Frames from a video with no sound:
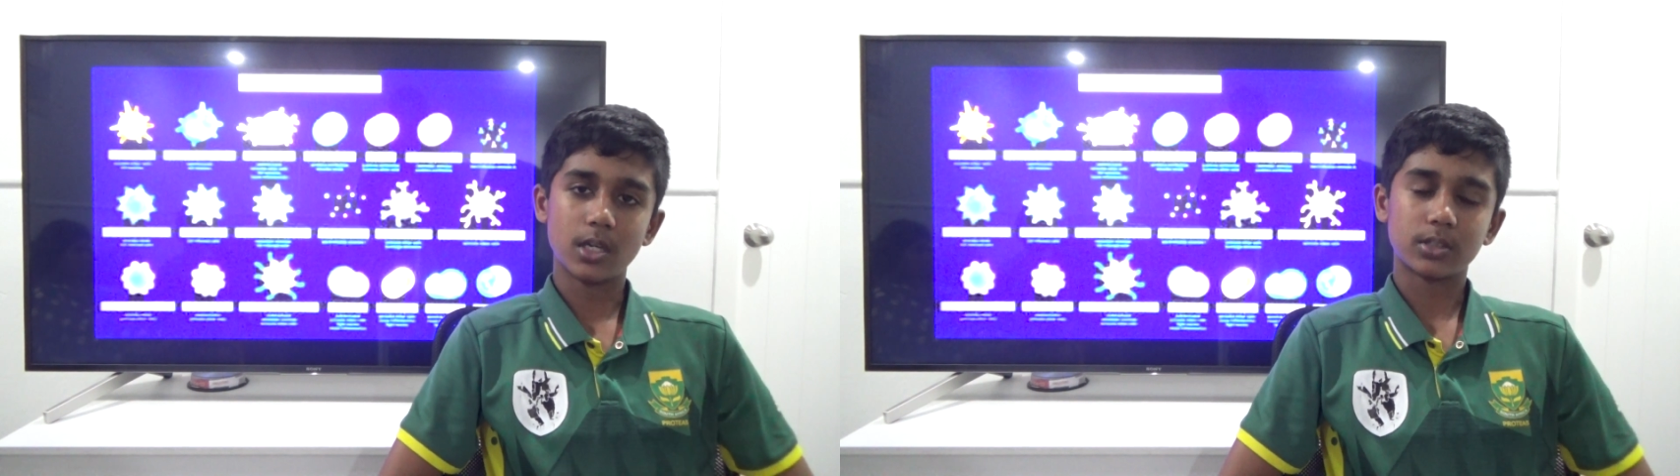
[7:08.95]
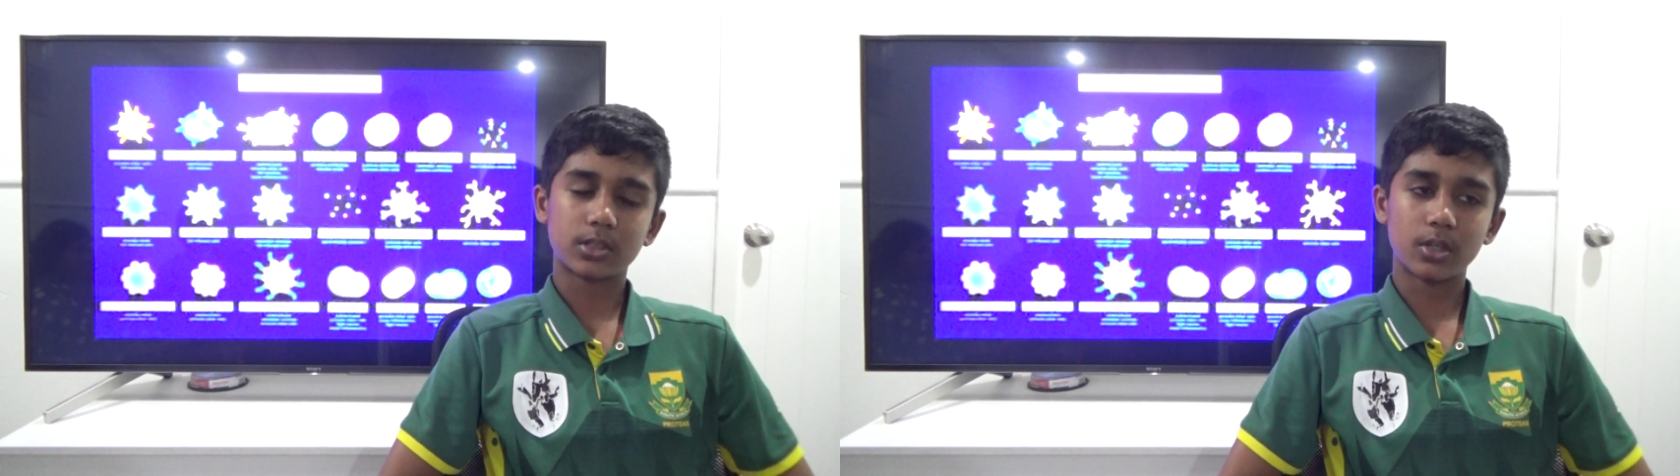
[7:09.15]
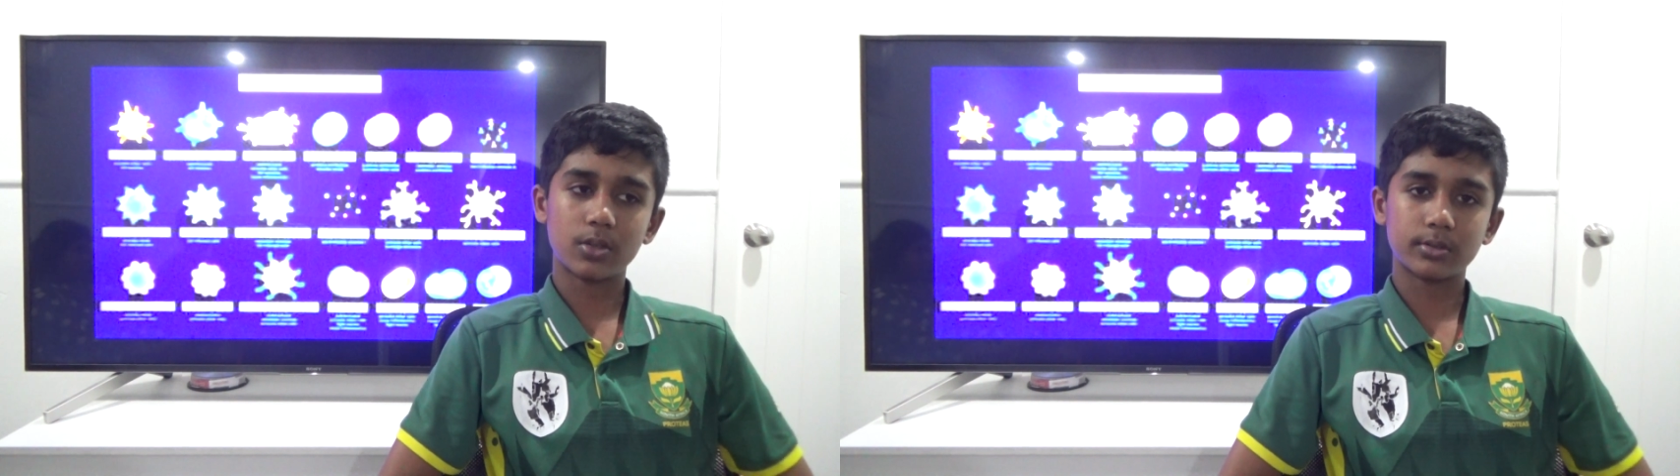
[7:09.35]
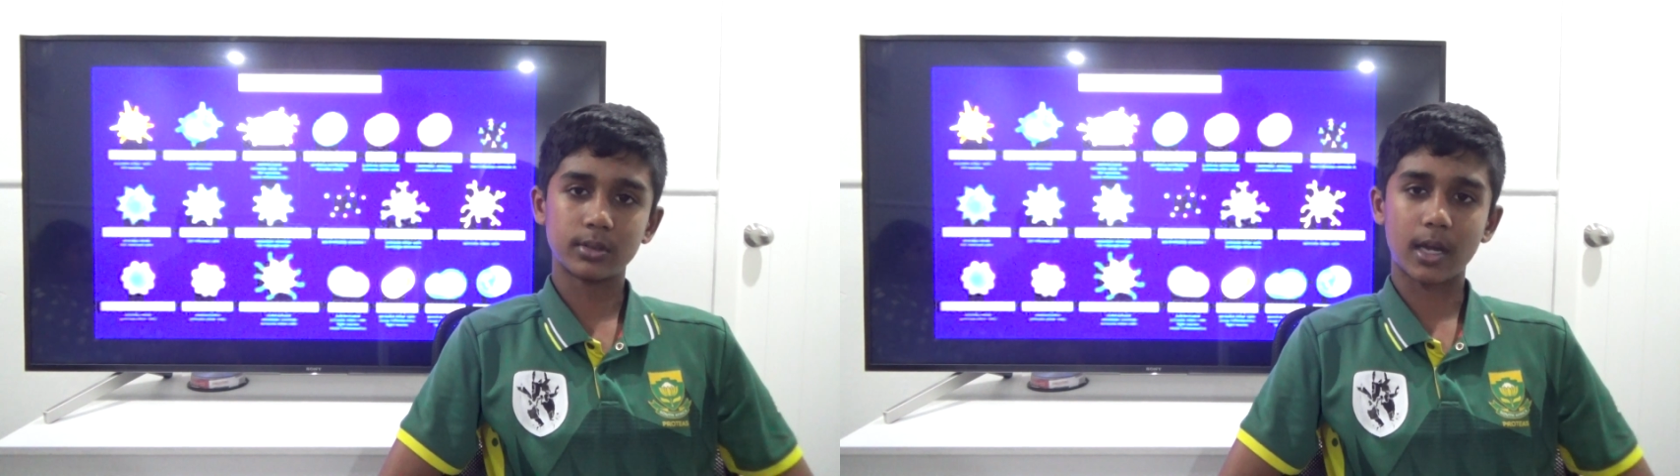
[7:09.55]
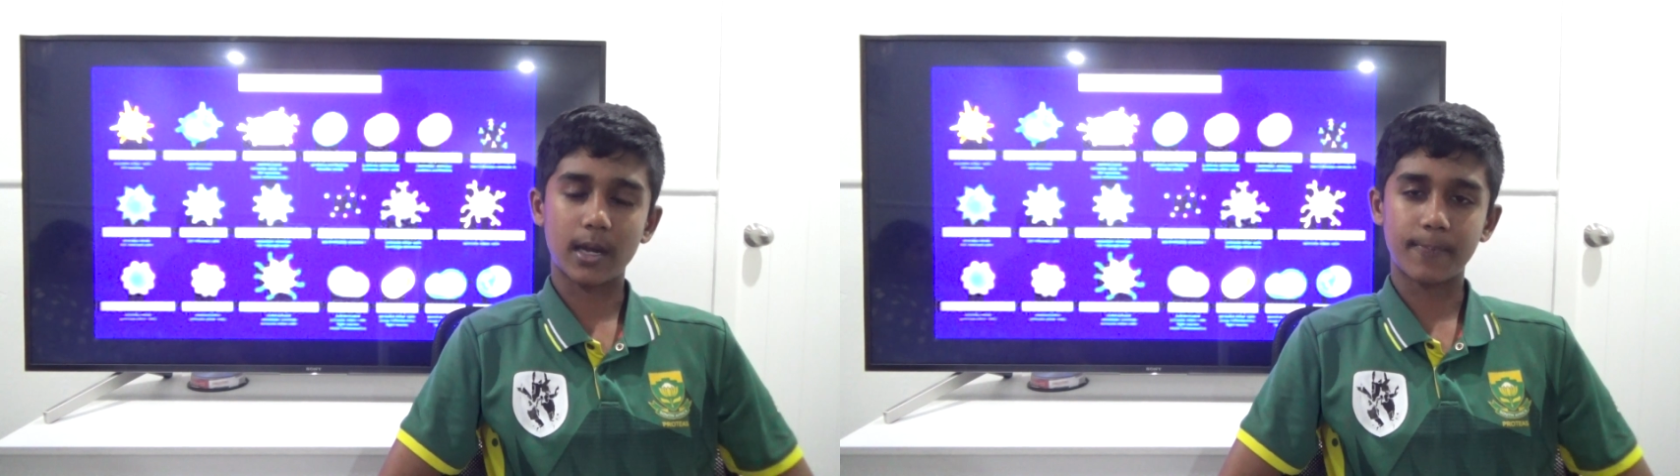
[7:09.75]
So
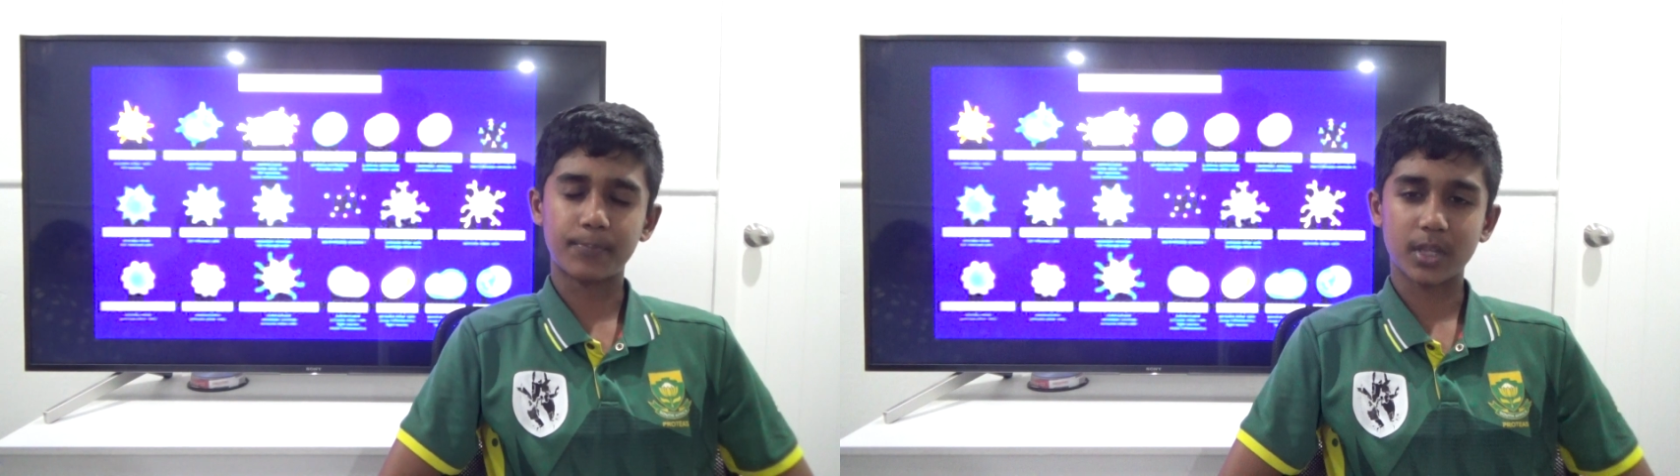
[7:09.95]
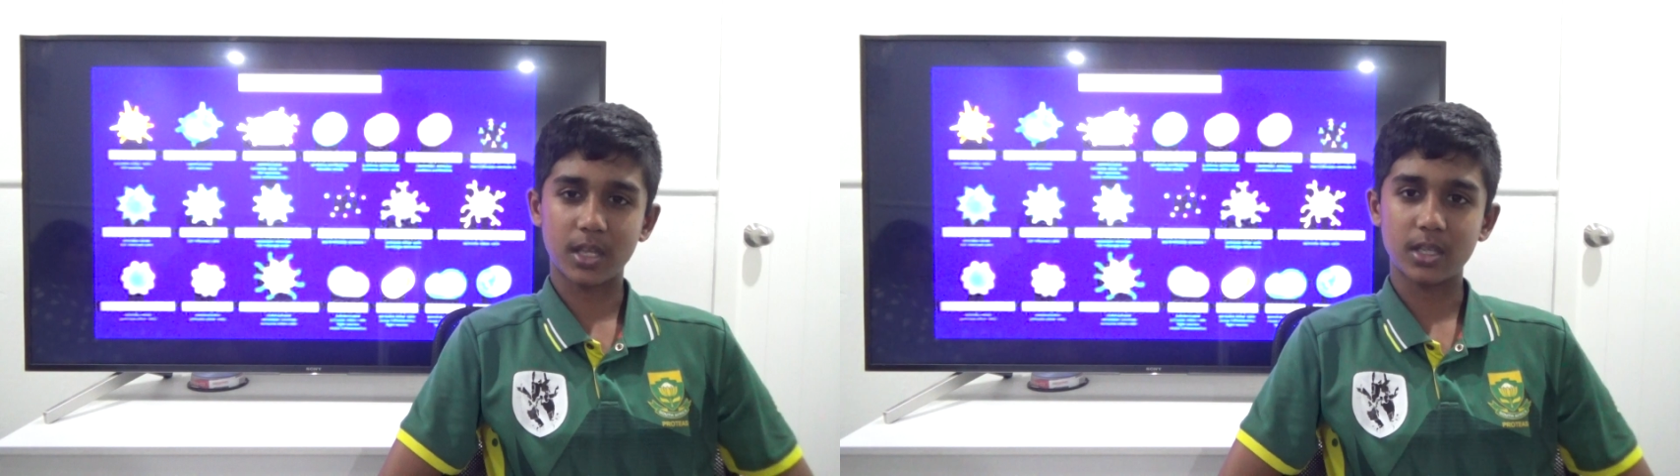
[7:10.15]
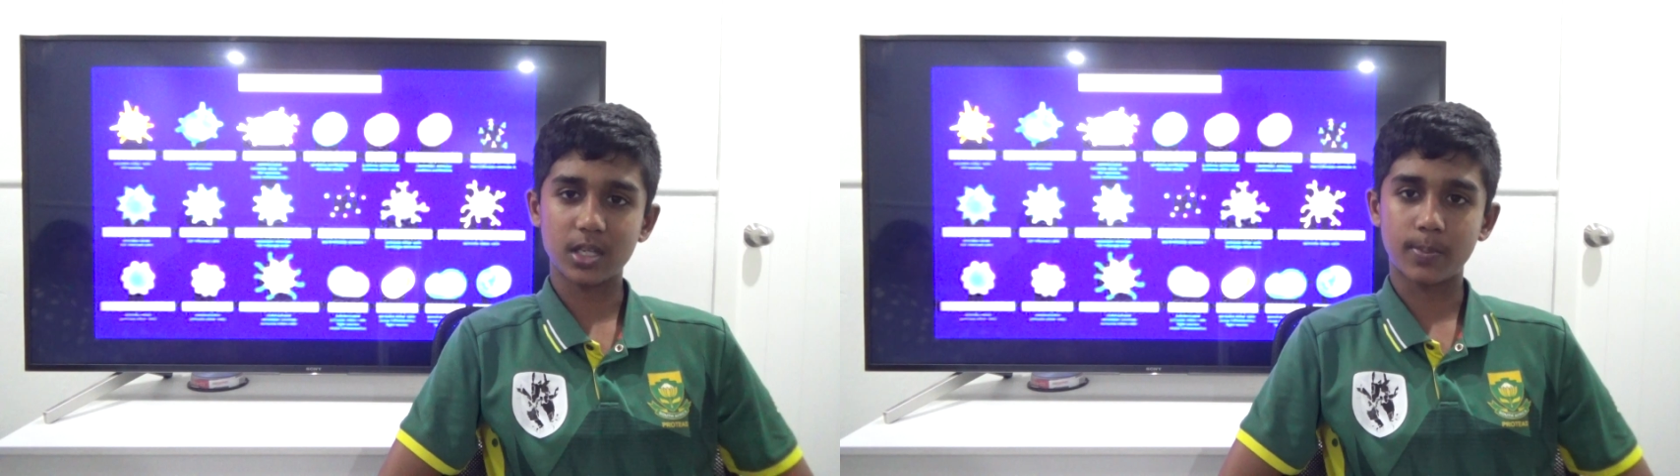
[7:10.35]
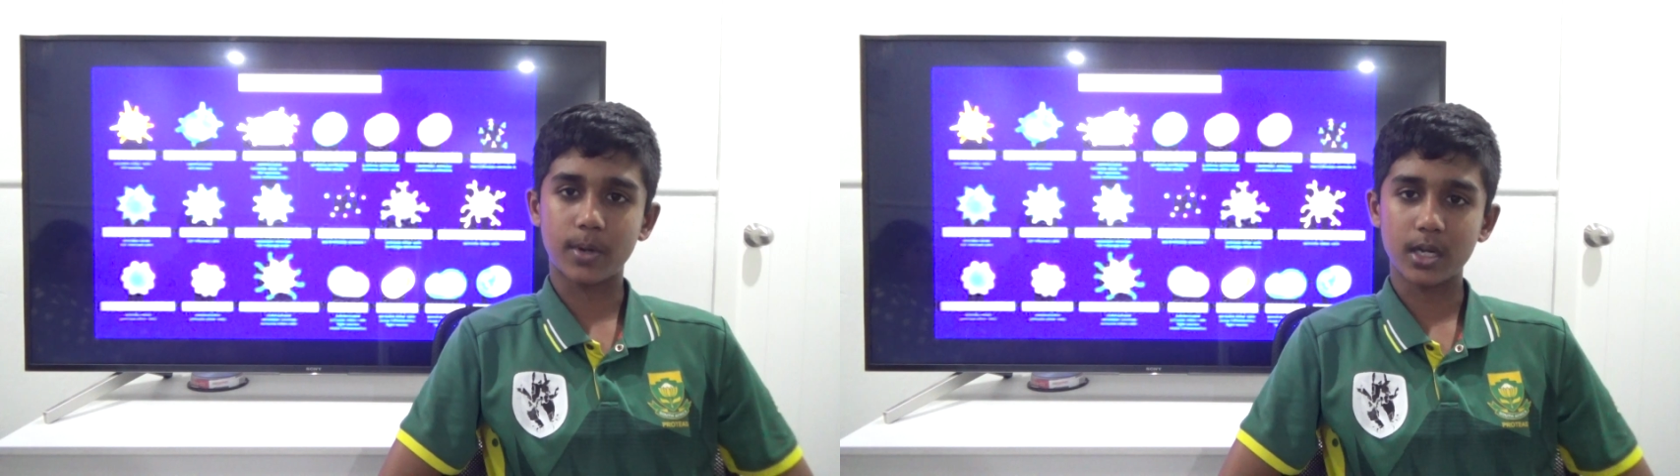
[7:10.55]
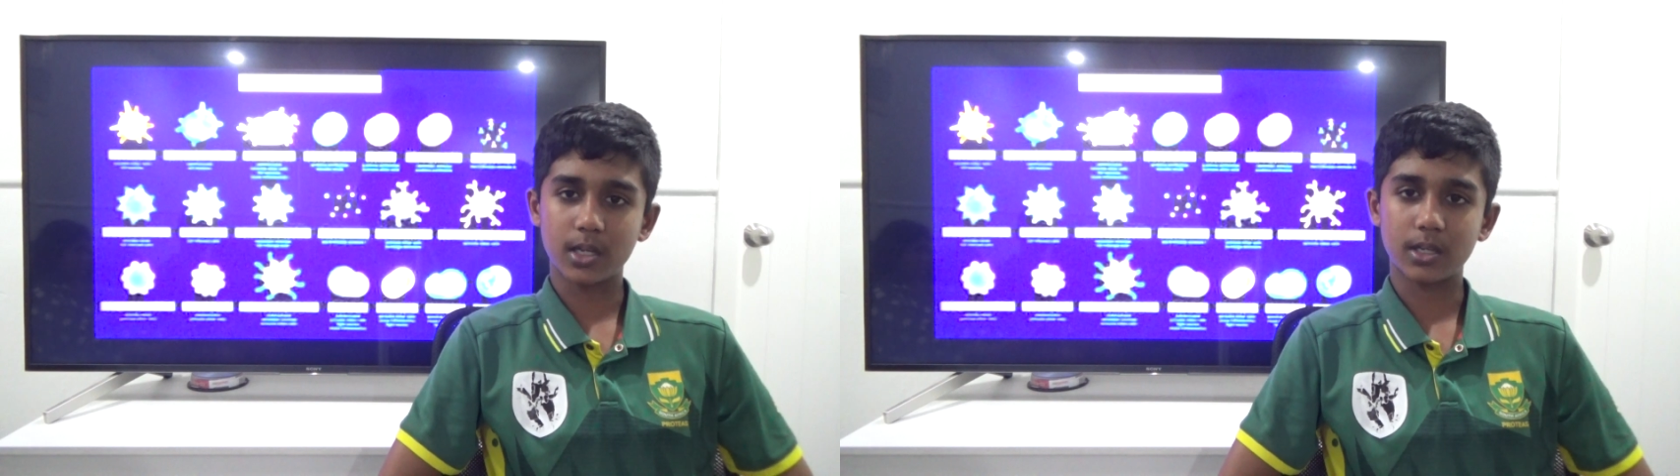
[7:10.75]
and then your
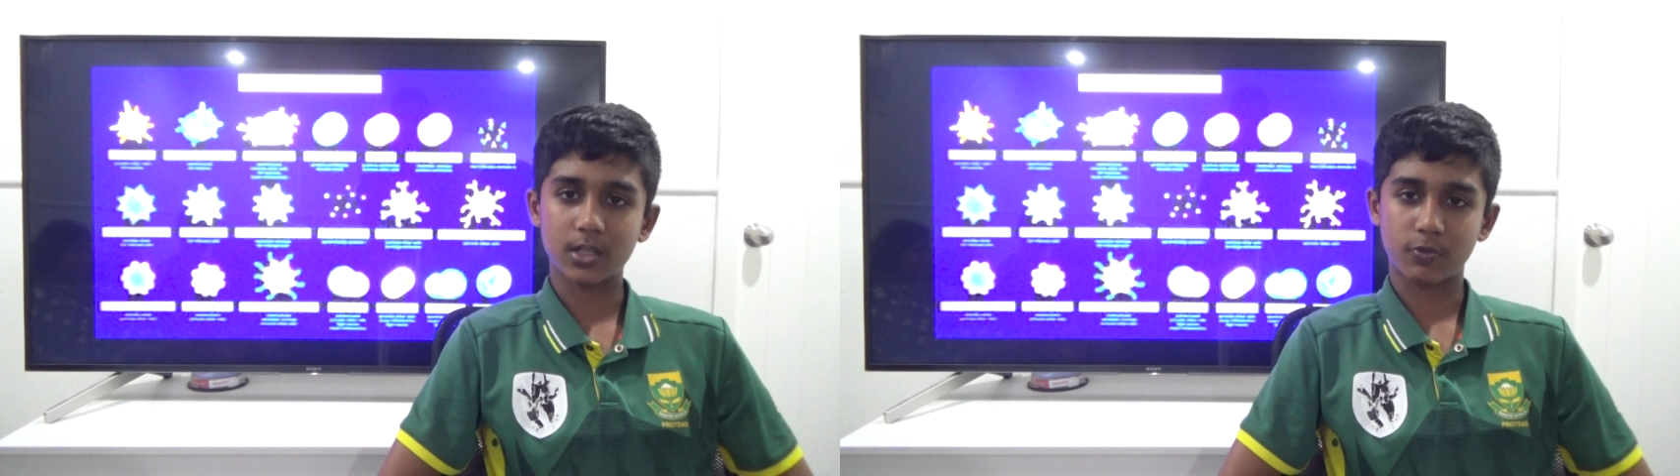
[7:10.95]
body can just